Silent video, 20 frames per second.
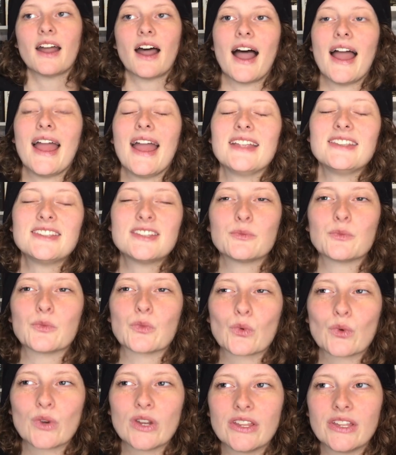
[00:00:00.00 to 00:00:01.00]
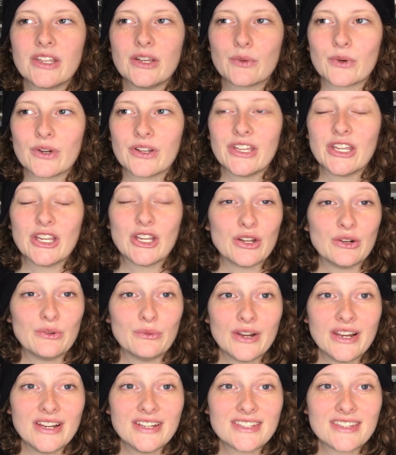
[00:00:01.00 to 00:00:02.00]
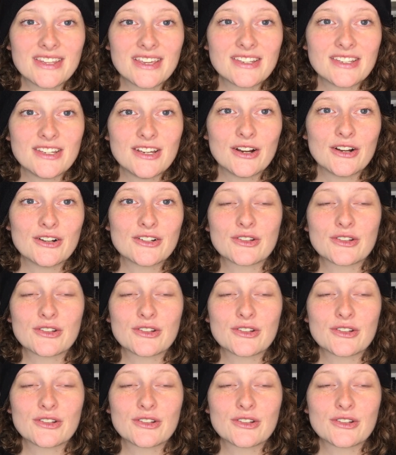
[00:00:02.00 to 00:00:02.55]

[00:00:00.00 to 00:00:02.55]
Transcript: I had some really, really good reads this year,